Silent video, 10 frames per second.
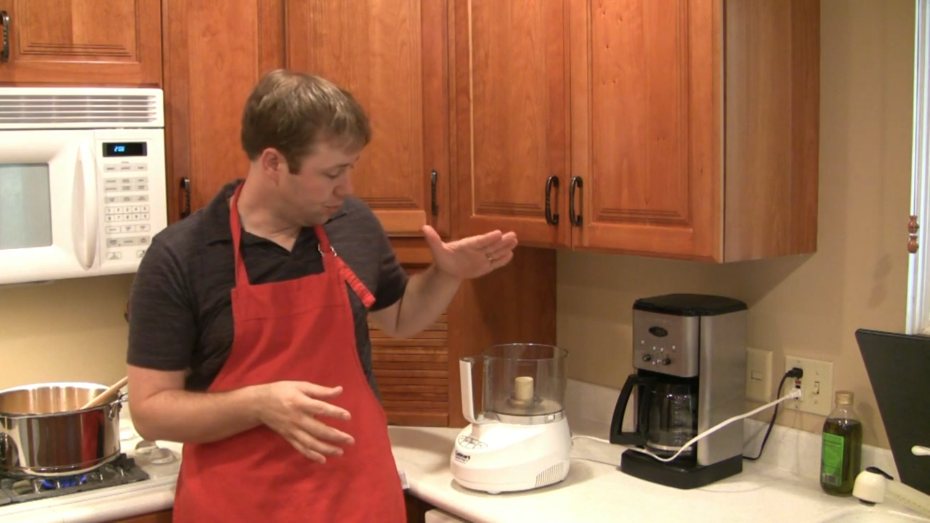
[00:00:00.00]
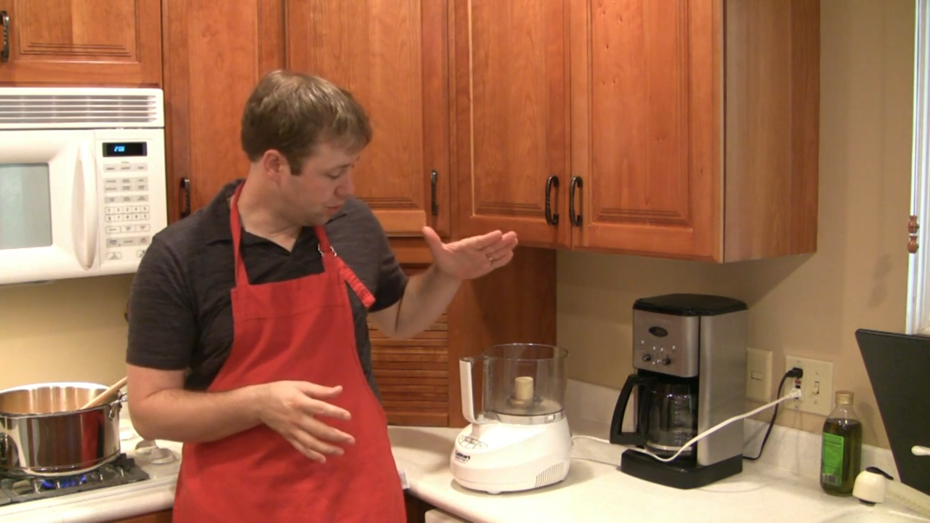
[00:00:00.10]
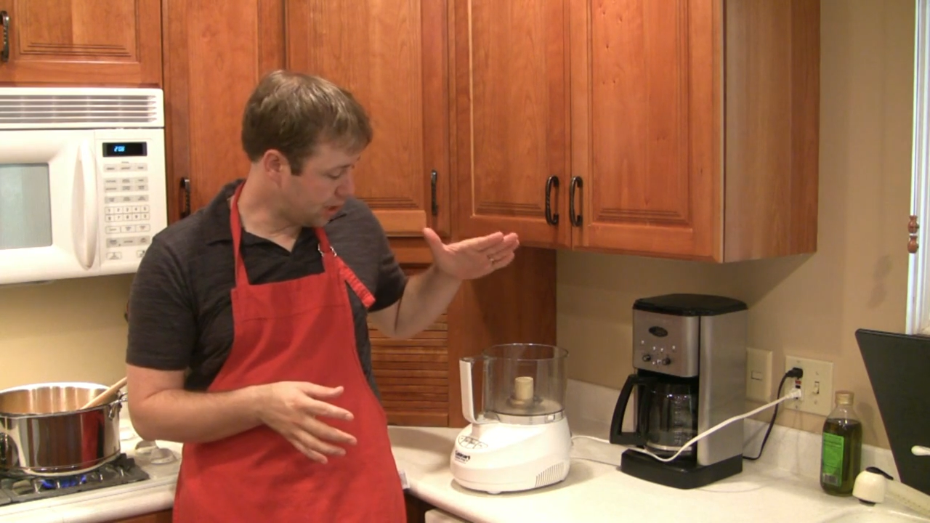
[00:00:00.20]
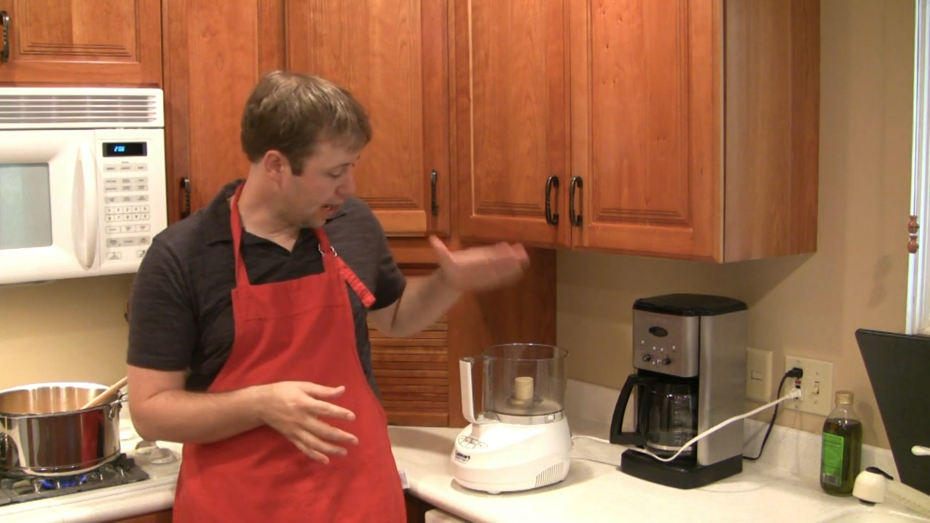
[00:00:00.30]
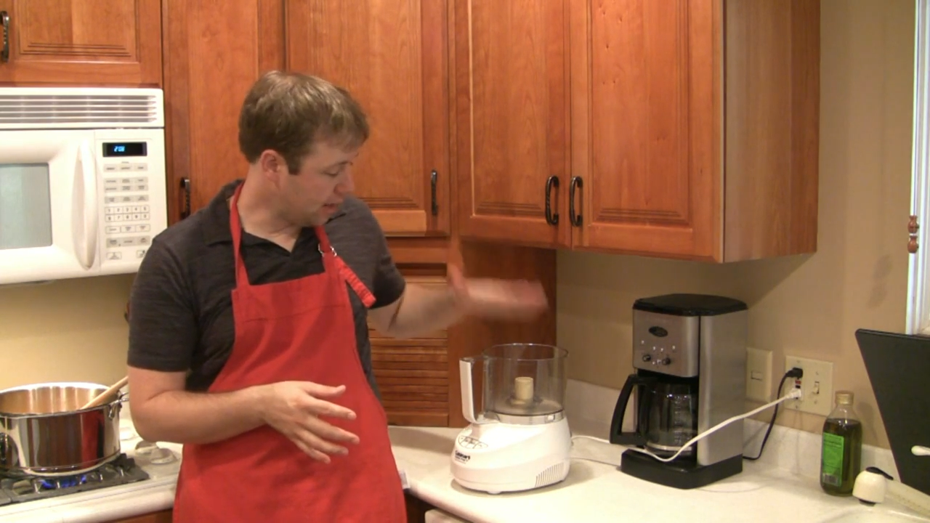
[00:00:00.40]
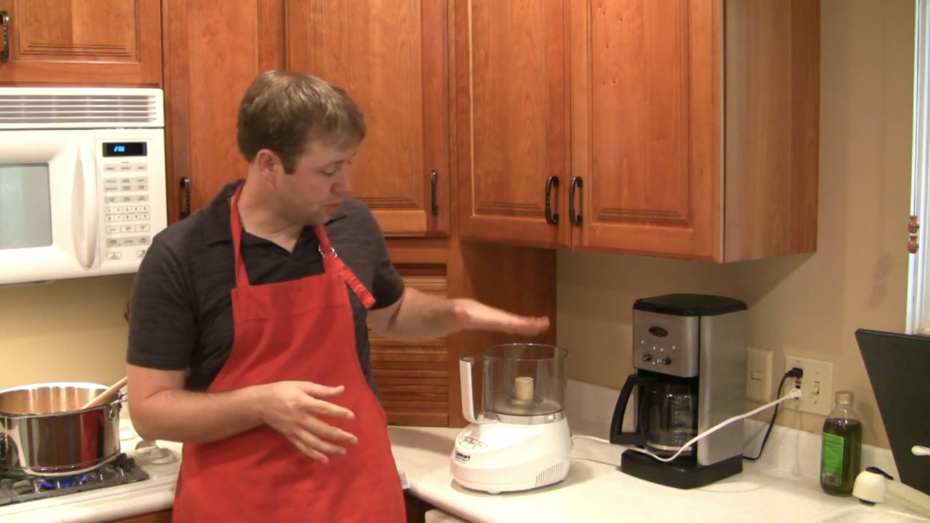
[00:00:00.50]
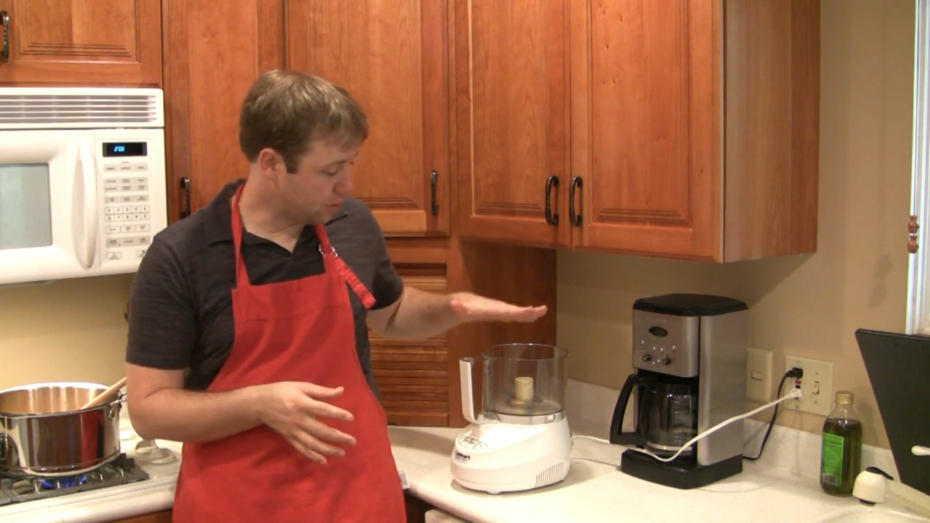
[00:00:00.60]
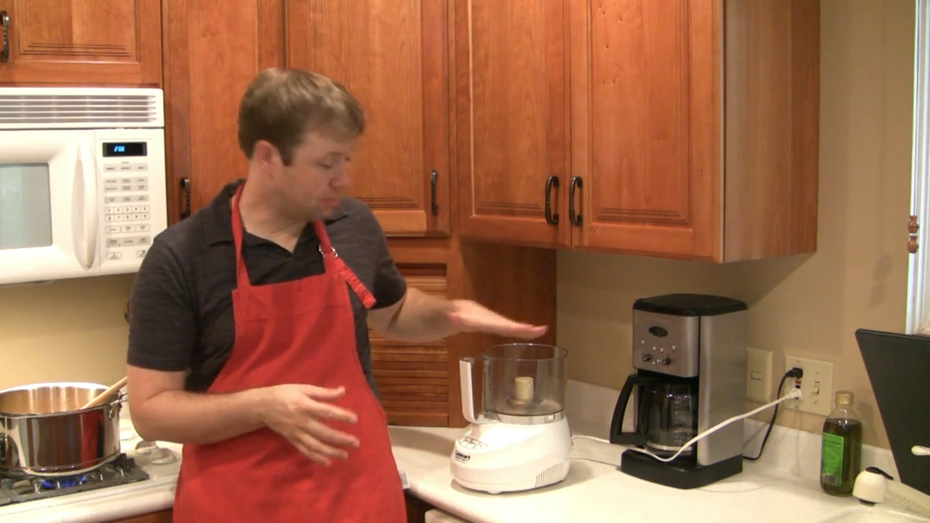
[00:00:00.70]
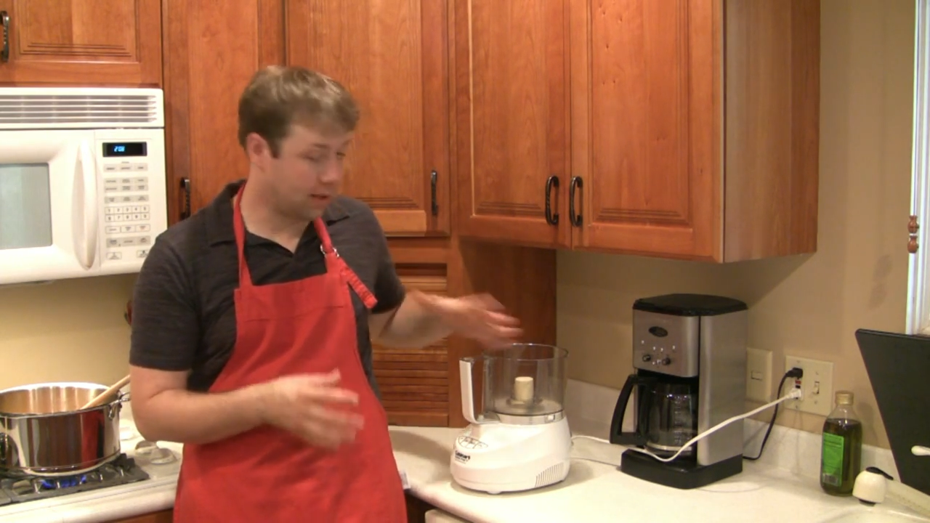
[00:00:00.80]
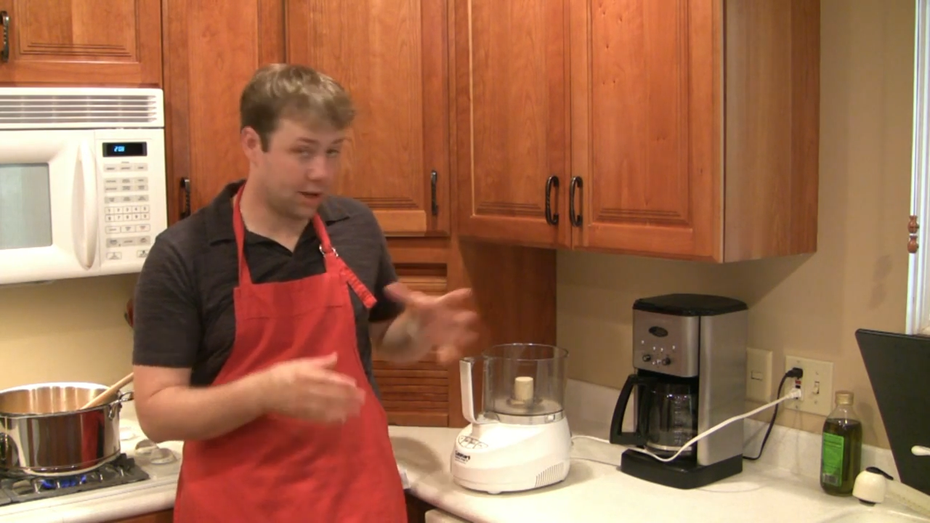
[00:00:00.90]
The challenge with
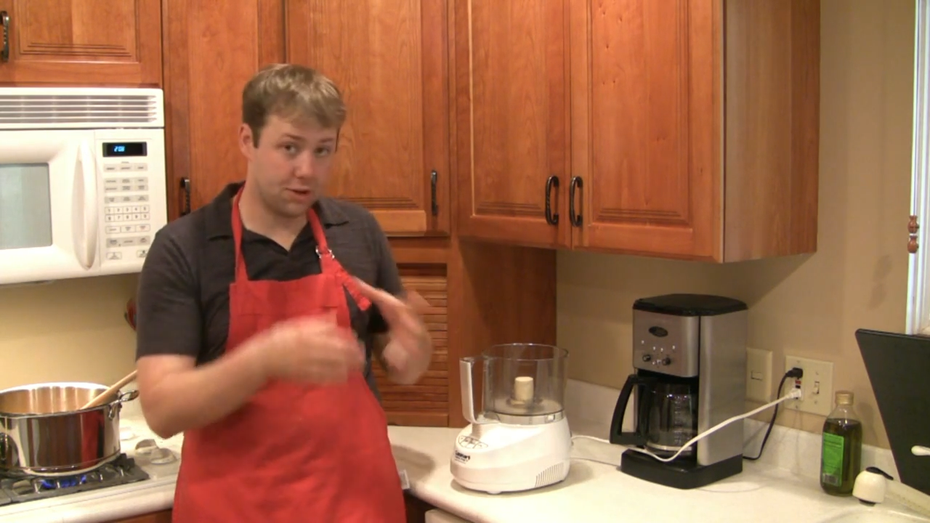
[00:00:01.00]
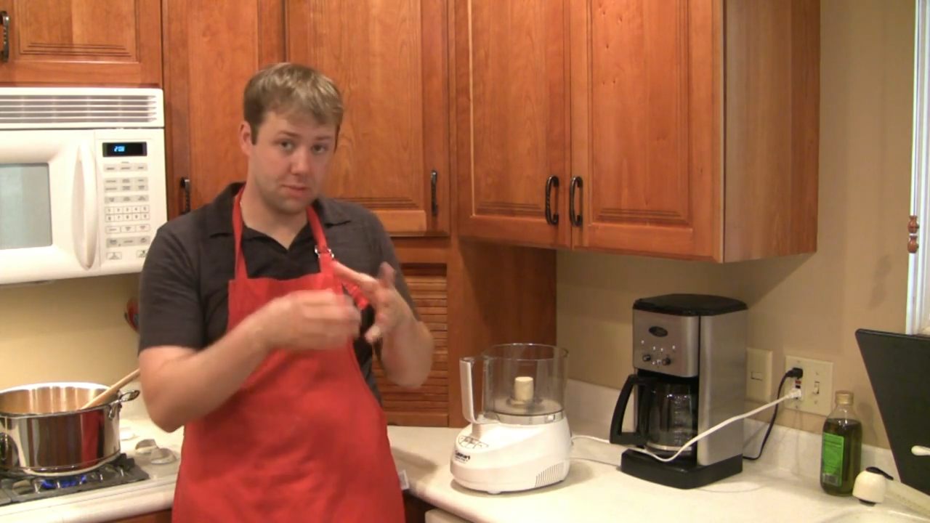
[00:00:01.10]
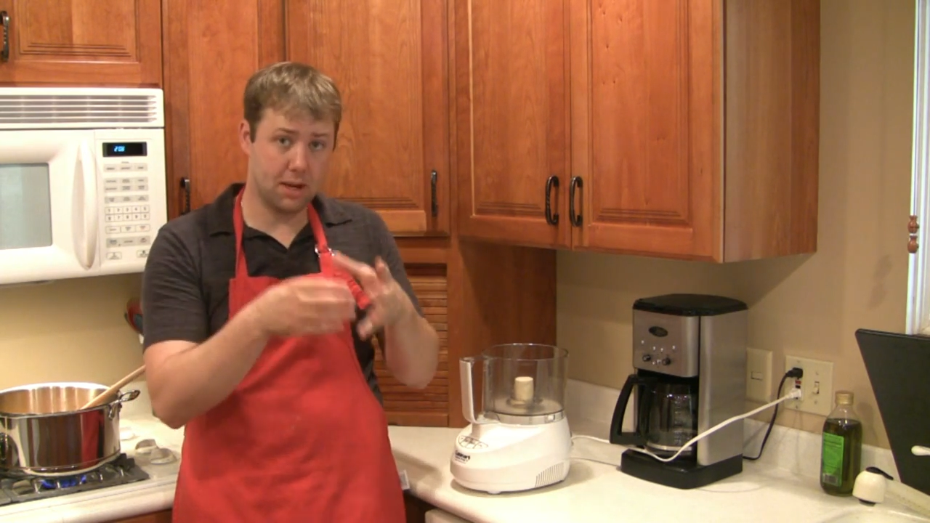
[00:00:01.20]
the blender is